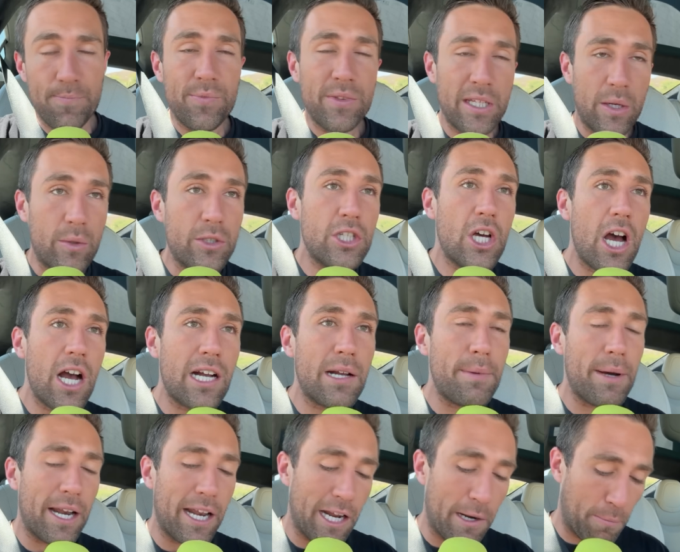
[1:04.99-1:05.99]
Now, we'll talk
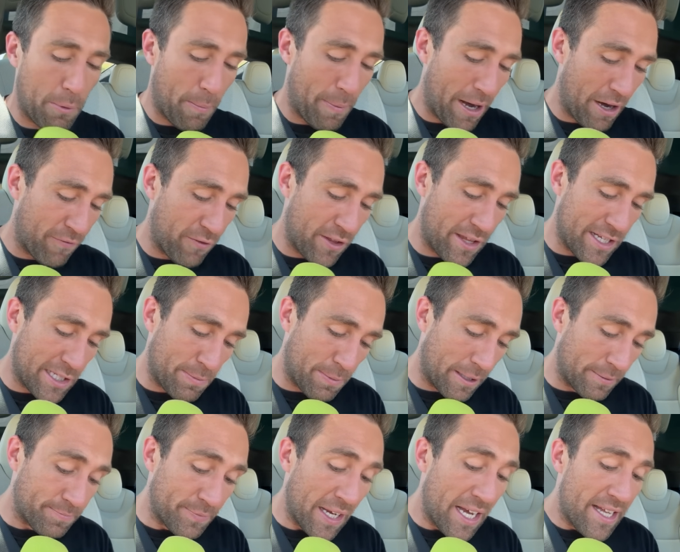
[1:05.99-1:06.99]
about how to prepare for this, but
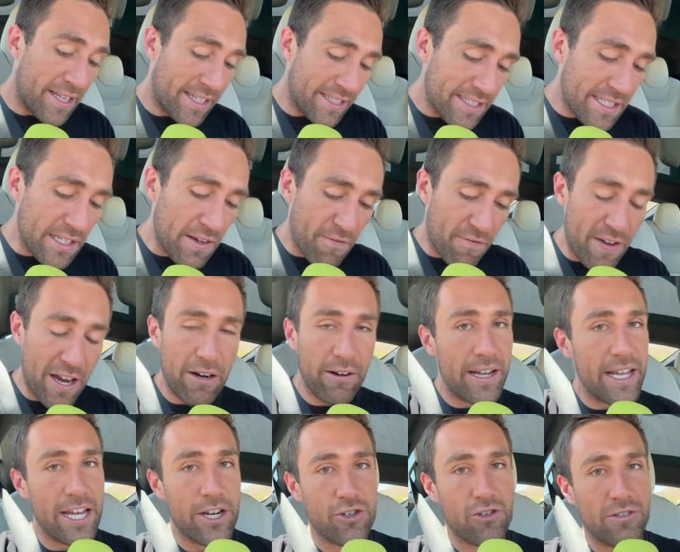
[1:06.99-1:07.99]
this is a very
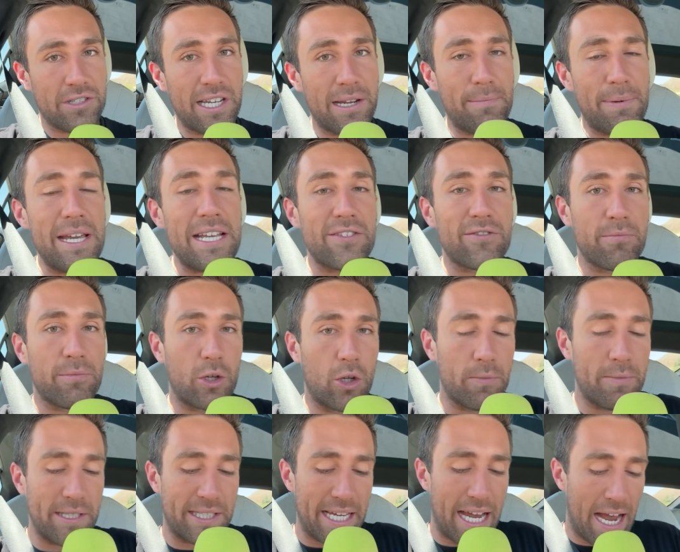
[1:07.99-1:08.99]
interesting piece from
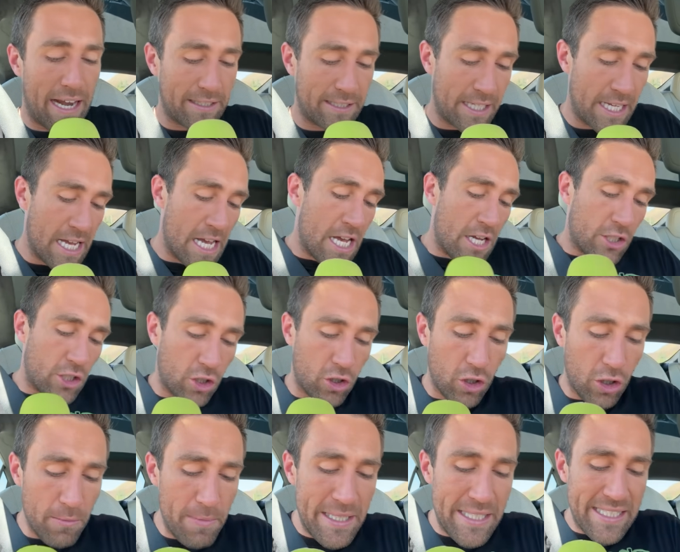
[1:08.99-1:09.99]
Goldman Sachs. So,
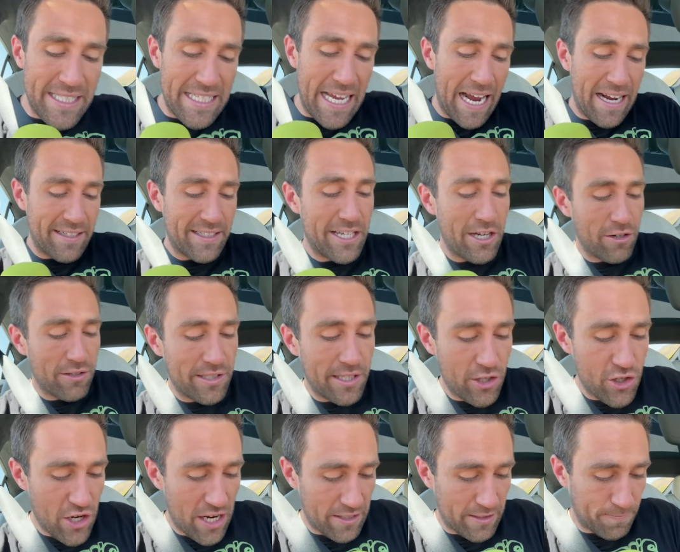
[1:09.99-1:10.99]
Goldman Sachs here
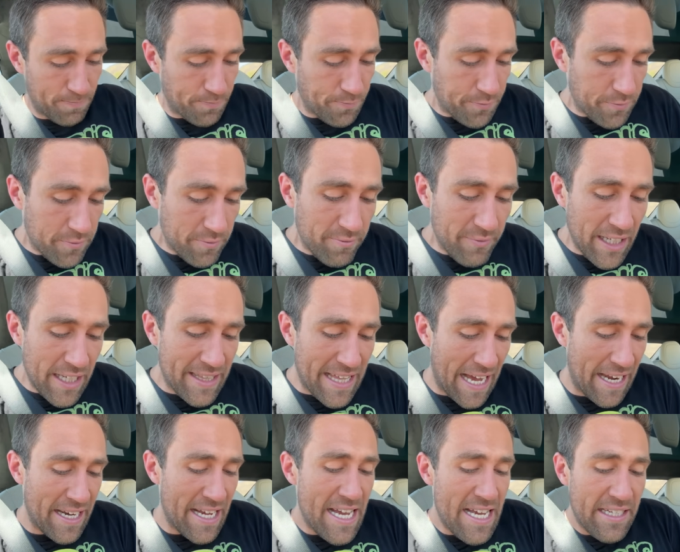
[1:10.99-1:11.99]
suggests
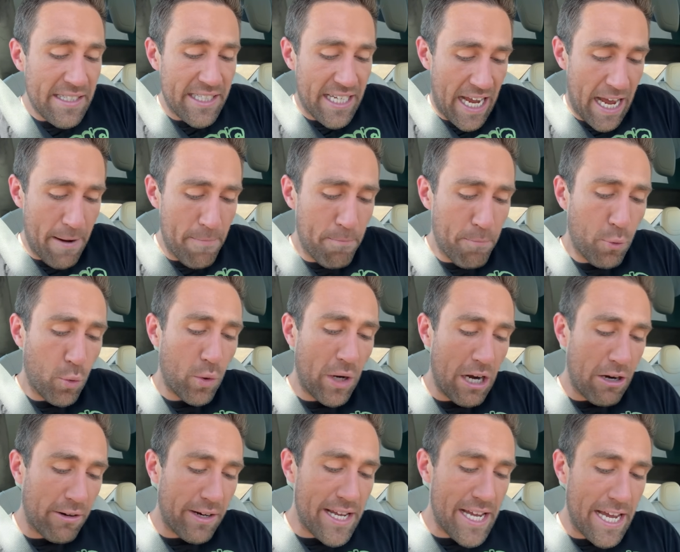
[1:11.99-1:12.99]
that
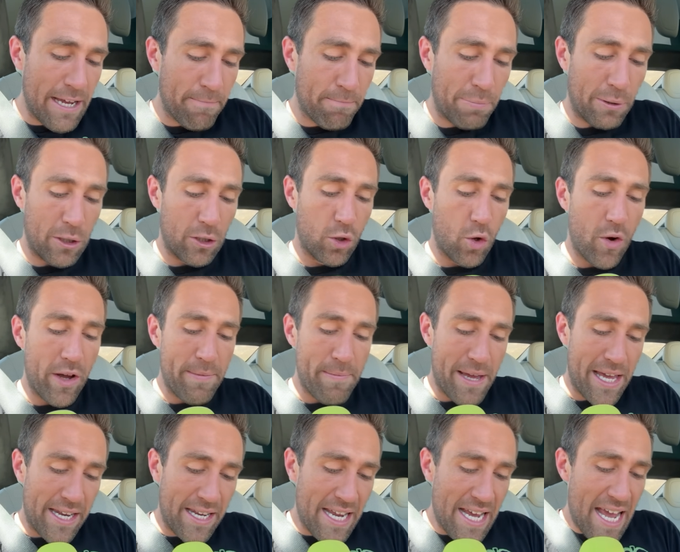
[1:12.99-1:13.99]
temporary
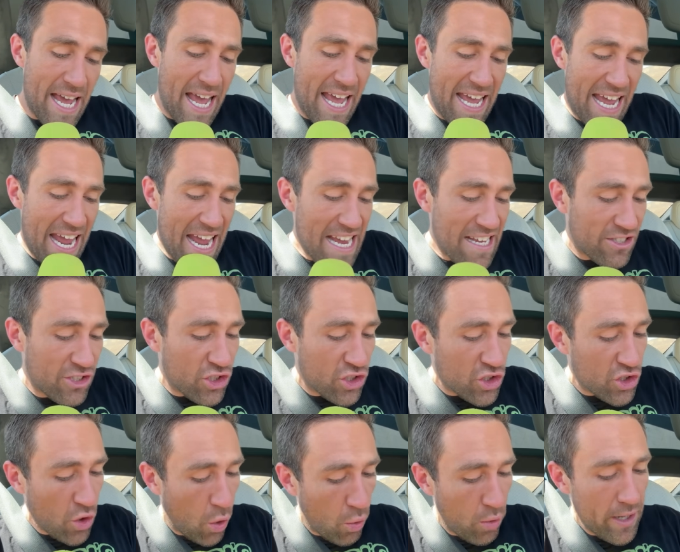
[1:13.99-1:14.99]
employment
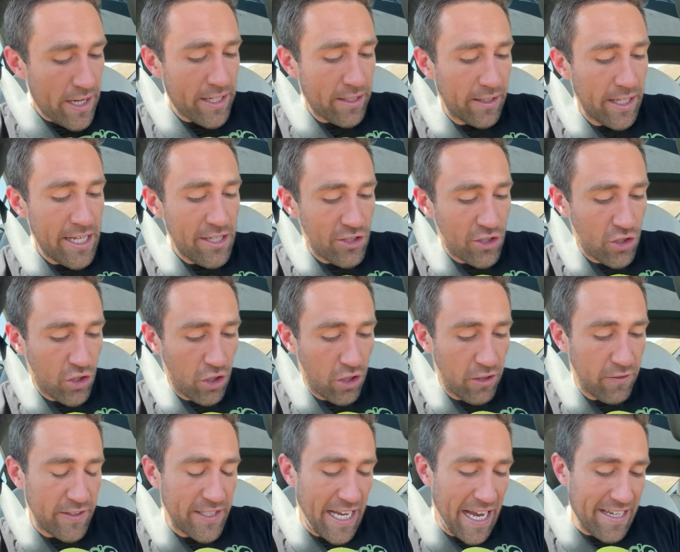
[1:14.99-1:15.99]
historically
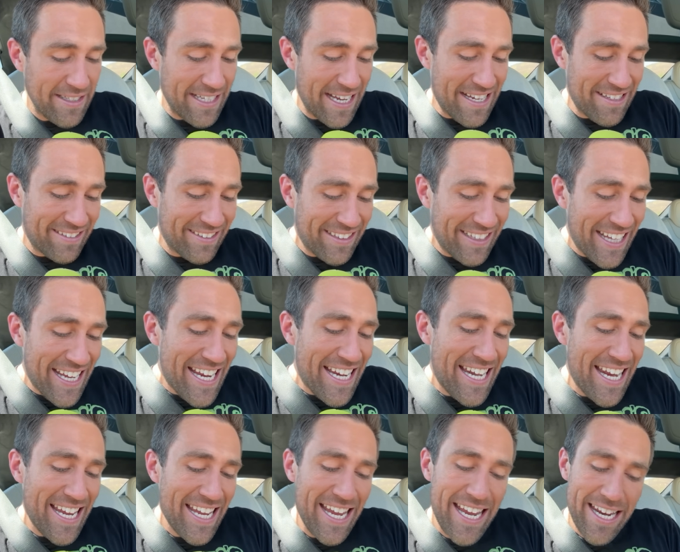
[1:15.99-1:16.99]
serves as a
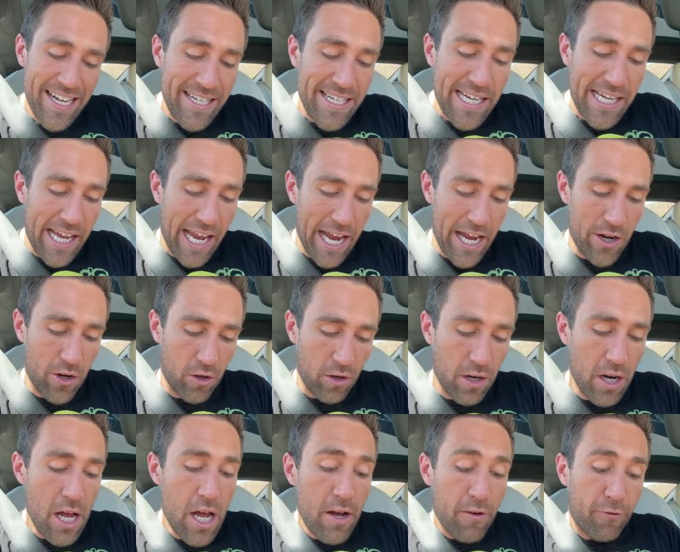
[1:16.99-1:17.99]
leading indicator
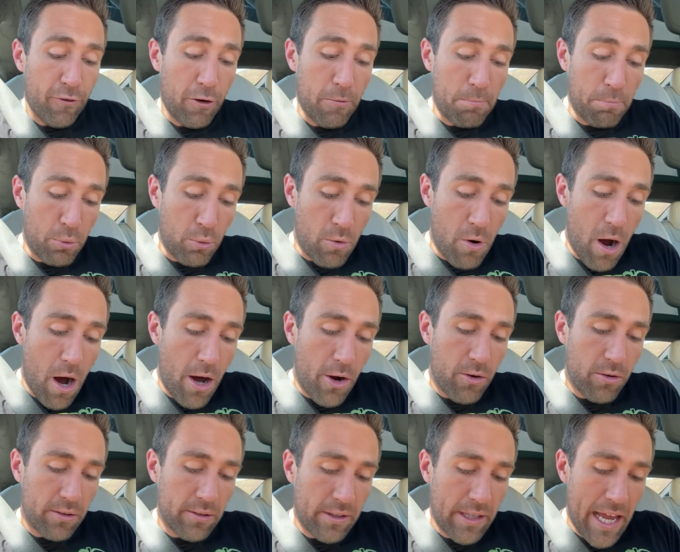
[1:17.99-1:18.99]
for
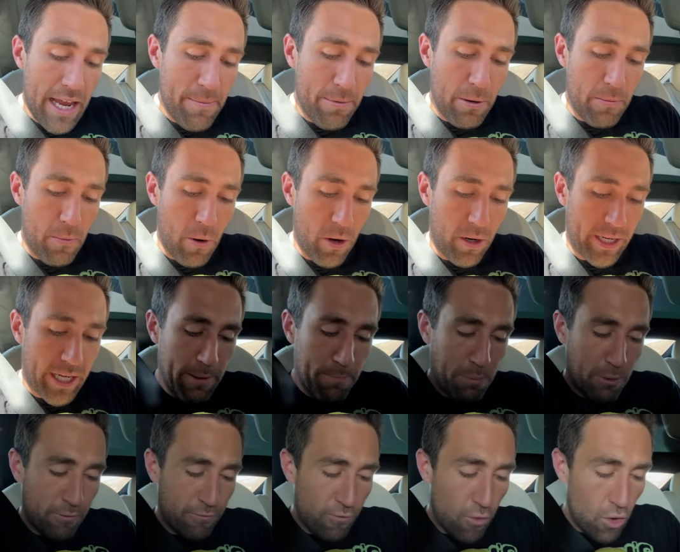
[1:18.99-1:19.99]
broader labor market
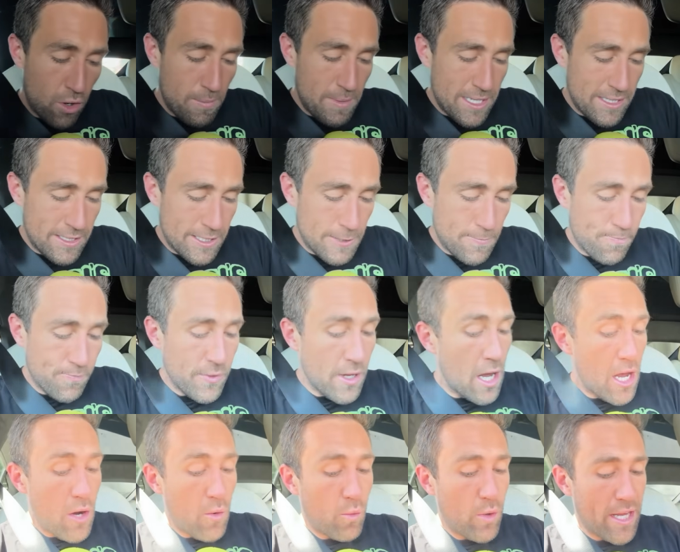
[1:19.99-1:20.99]
performance
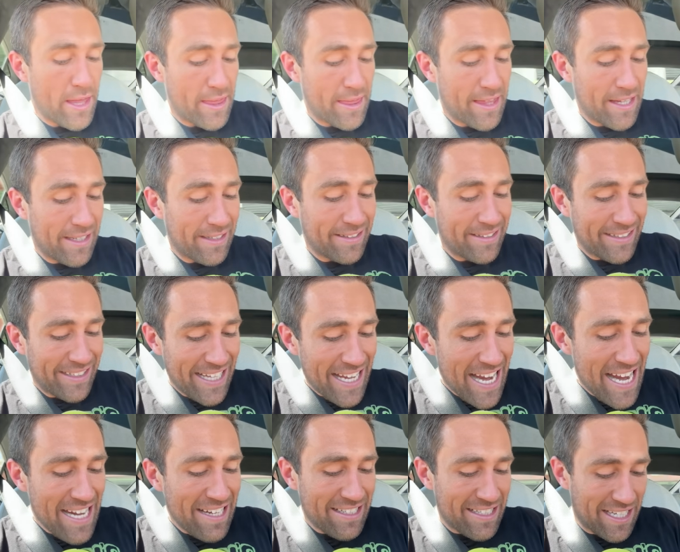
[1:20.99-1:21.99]
with the
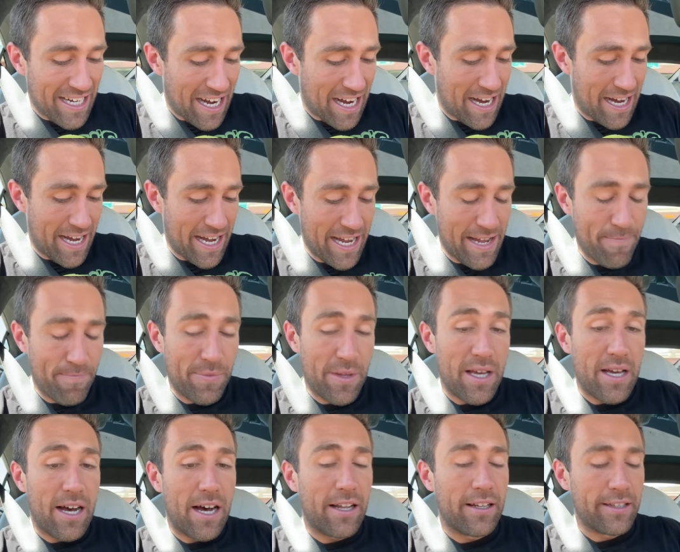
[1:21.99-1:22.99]
lead time
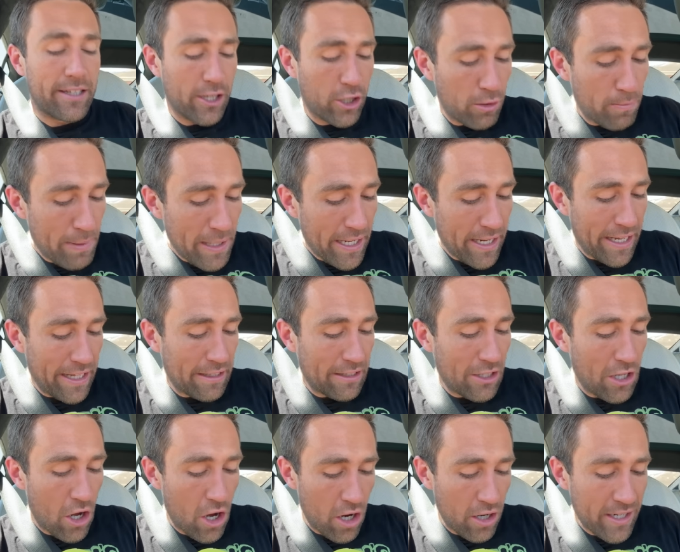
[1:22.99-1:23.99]
a little bit
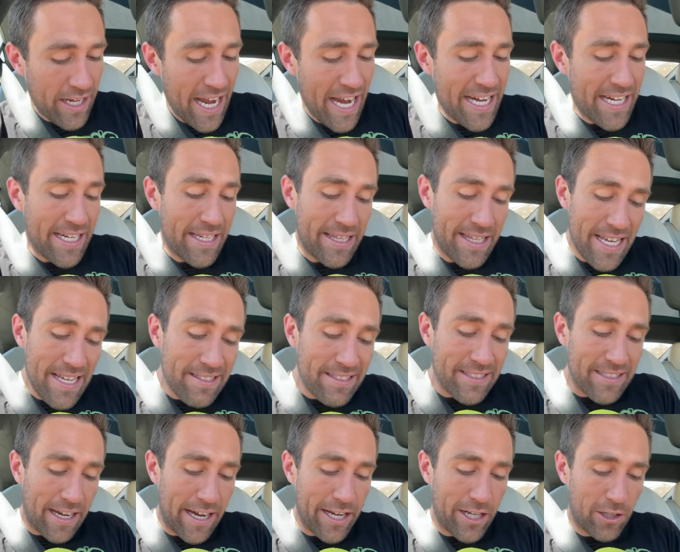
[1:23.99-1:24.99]
elongated this
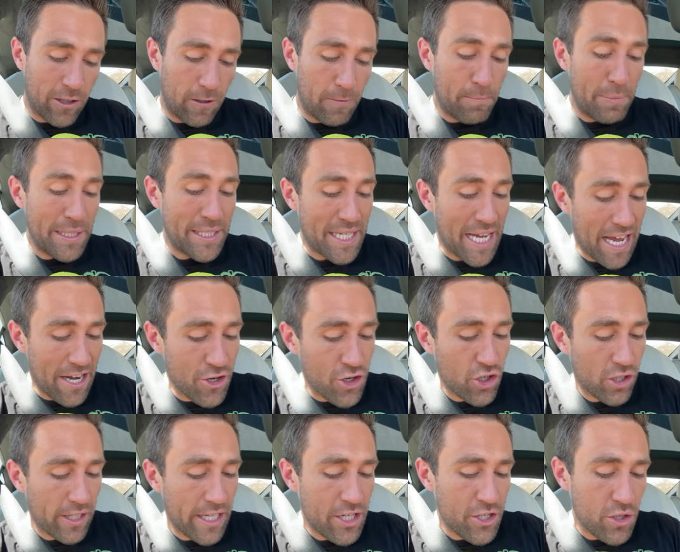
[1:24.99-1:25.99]
cycle,
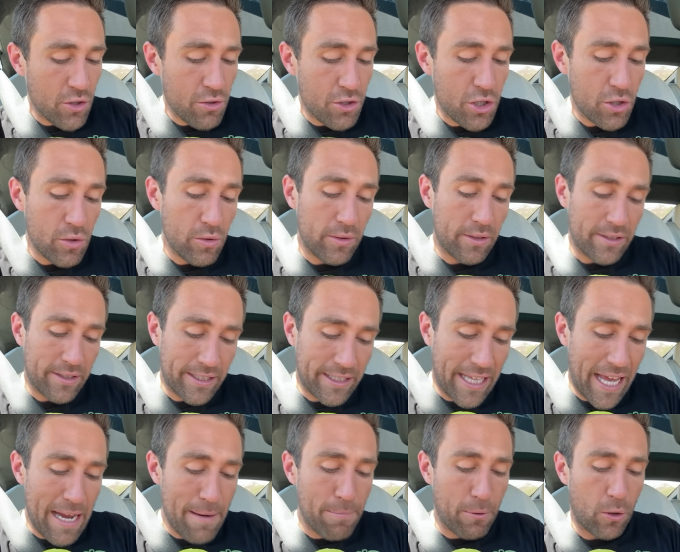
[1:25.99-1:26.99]
potentially due to
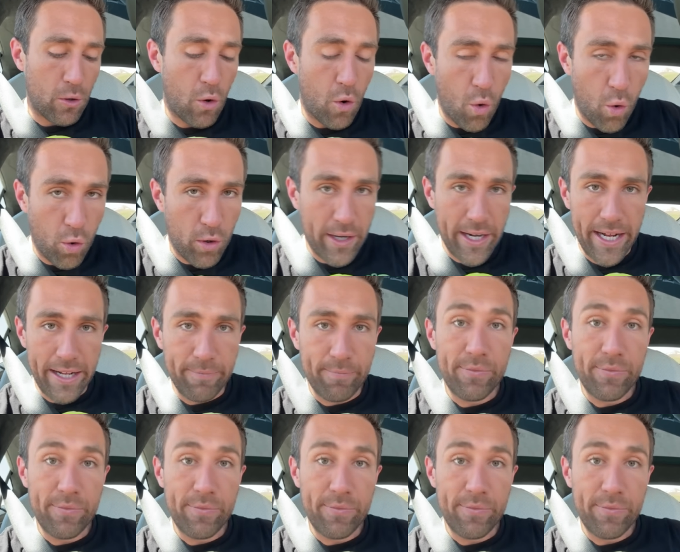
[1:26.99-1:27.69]
labor hoarding.